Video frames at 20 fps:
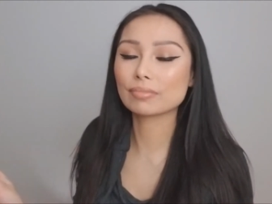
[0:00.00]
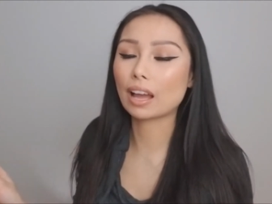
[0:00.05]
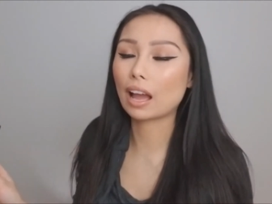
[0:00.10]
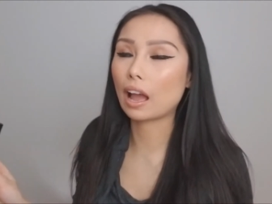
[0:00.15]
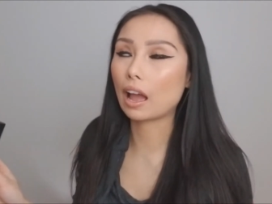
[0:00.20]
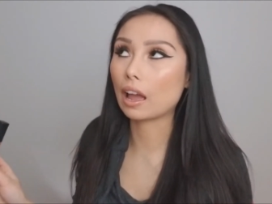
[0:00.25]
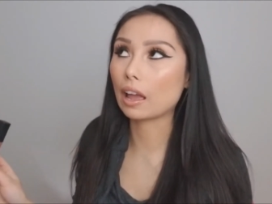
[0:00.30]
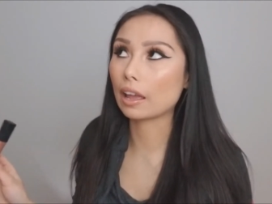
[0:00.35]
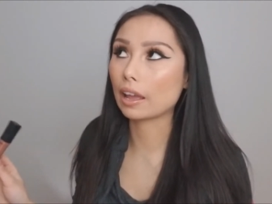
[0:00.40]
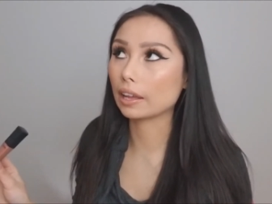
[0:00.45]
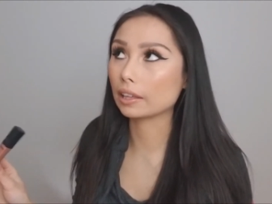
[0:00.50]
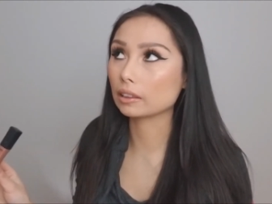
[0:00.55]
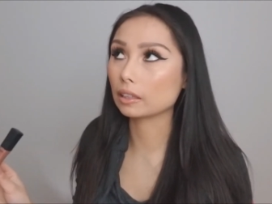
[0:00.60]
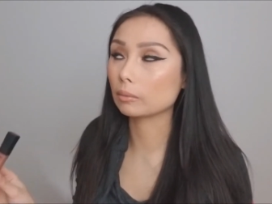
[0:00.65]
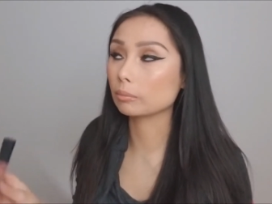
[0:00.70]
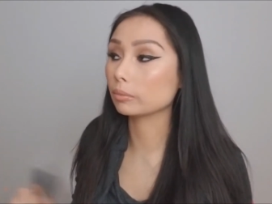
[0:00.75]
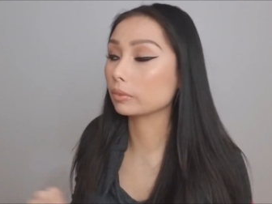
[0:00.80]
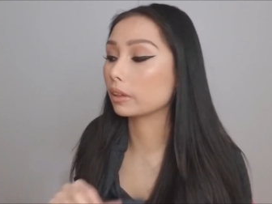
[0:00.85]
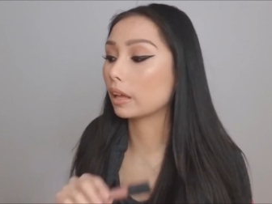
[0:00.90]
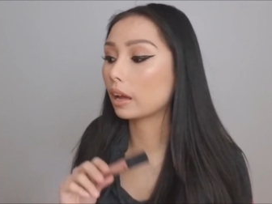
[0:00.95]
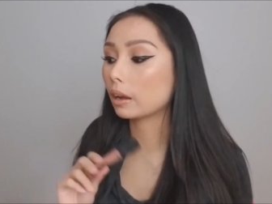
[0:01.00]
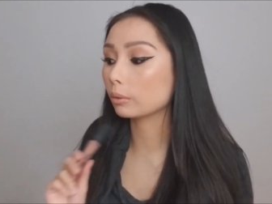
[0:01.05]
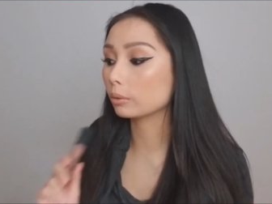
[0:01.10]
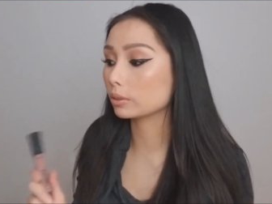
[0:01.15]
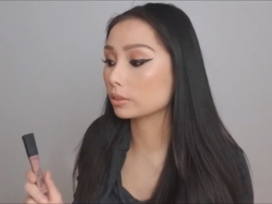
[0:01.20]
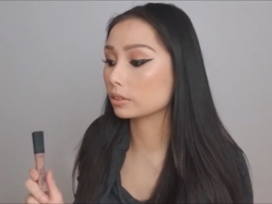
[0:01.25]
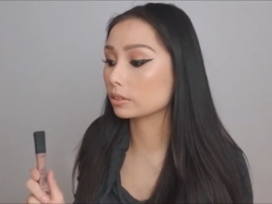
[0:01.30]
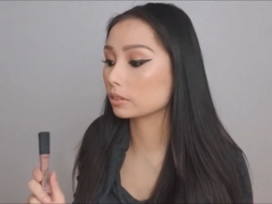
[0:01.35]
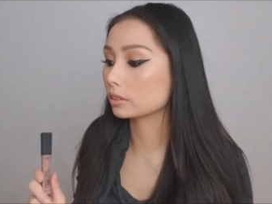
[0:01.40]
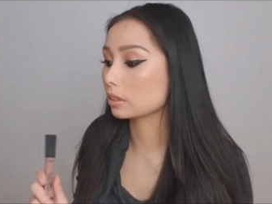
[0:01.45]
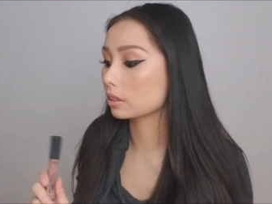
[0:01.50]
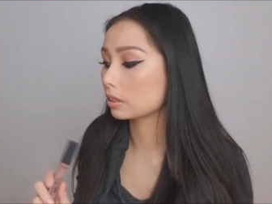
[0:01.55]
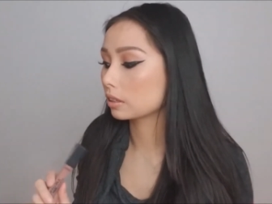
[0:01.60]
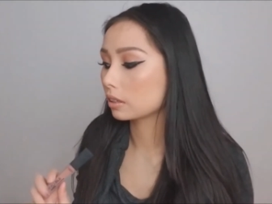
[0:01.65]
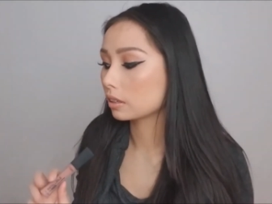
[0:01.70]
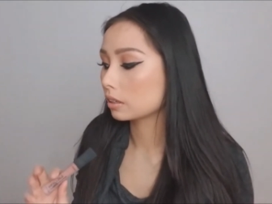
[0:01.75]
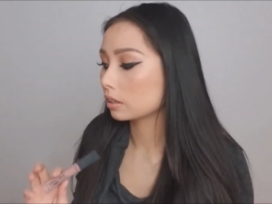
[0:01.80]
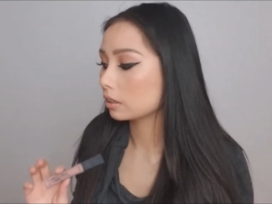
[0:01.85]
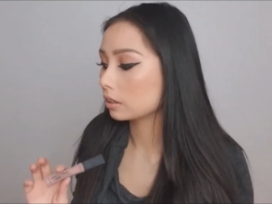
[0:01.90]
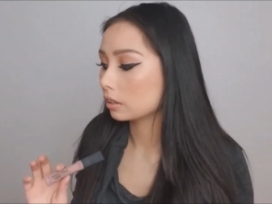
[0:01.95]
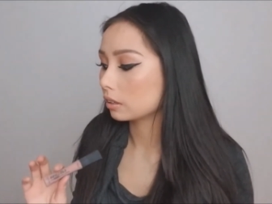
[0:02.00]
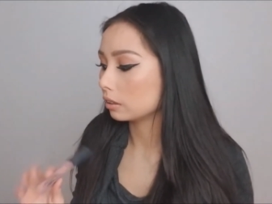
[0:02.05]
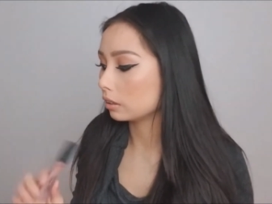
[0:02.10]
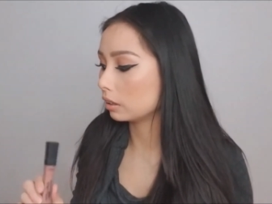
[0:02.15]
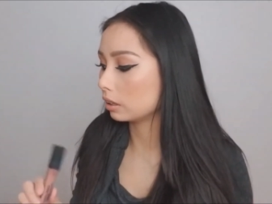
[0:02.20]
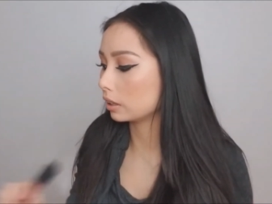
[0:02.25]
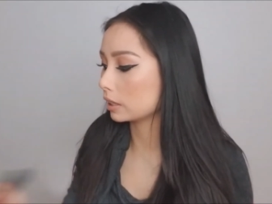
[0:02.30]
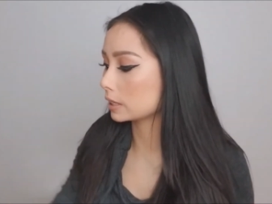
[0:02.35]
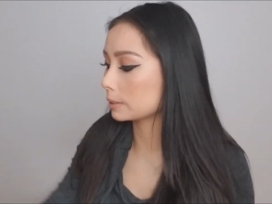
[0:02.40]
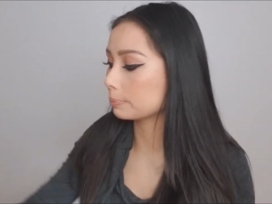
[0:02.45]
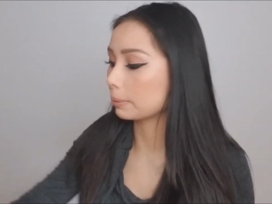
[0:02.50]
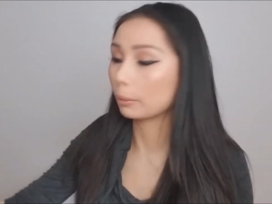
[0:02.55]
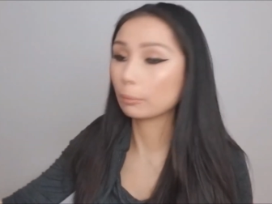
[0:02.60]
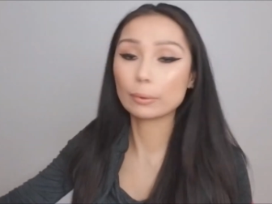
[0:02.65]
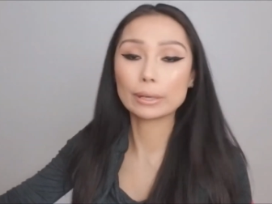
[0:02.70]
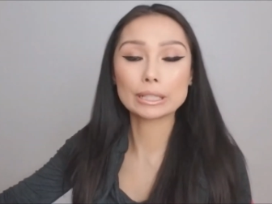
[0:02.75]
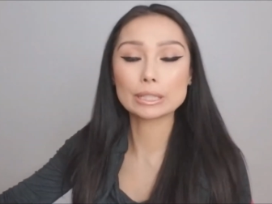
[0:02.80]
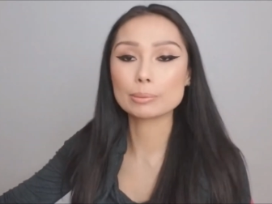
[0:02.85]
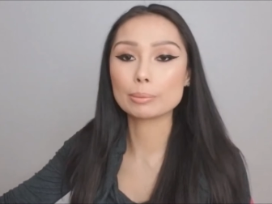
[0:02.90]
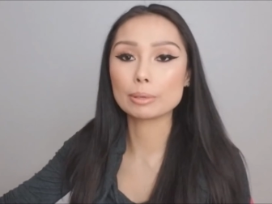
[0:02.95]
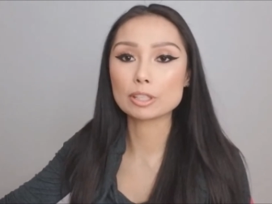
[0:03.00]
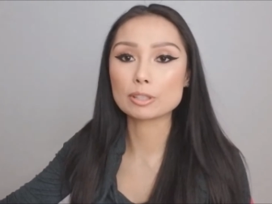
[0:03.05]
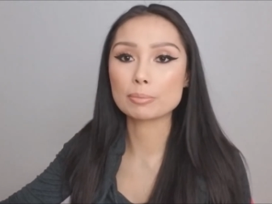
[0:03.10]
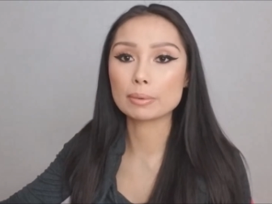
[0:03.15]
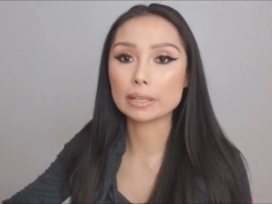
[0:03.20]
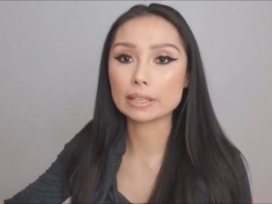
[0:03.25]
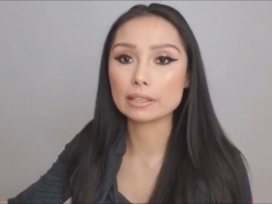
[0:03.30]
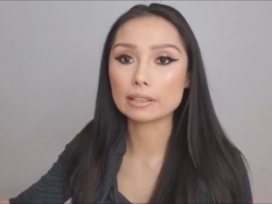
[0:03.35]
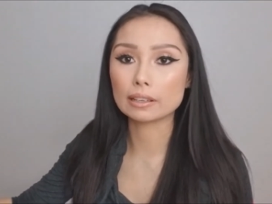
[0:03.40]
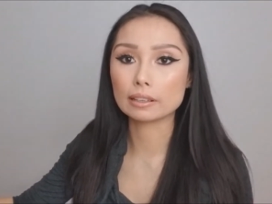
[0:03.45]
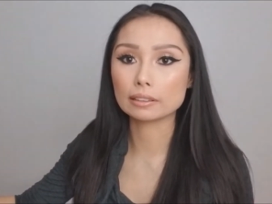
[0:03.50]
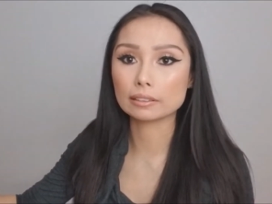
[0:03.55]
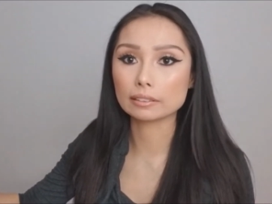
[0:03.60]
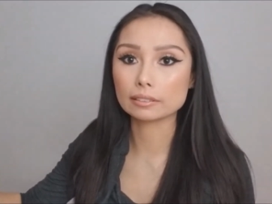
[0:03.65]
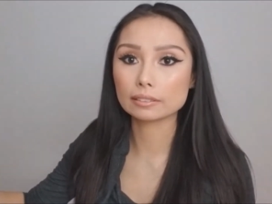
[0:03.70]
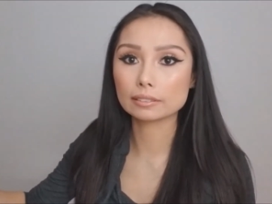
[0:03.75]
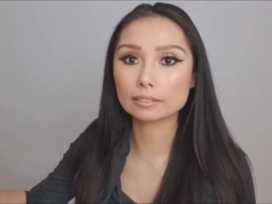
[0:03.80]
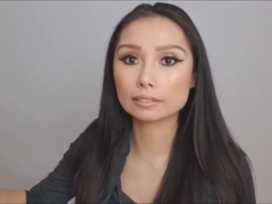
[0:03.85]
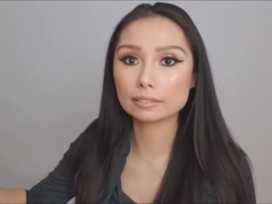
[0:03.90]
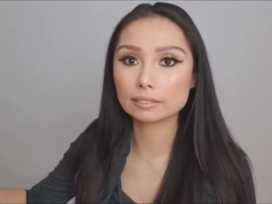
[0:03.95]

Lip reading: I hate them. That was, I spent way too much money on